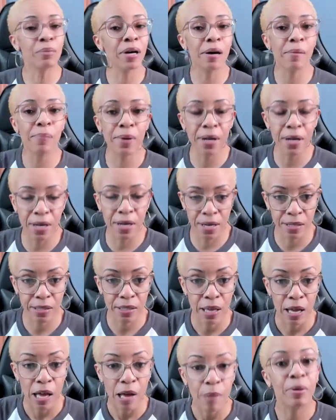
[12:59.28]
bonbons,
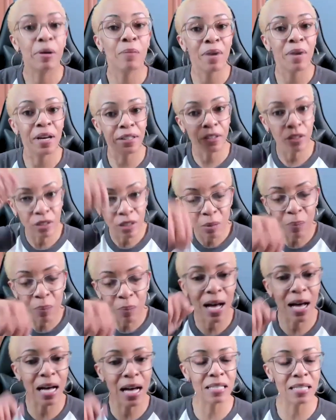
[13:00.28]
but make your
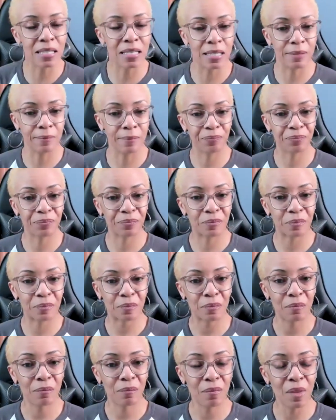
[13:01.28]
deposit.
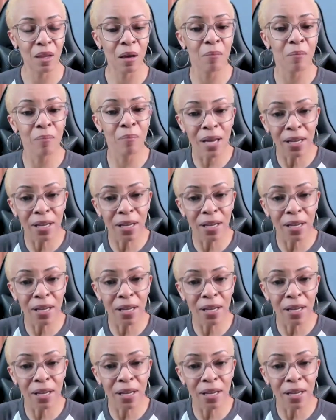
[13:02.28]
I make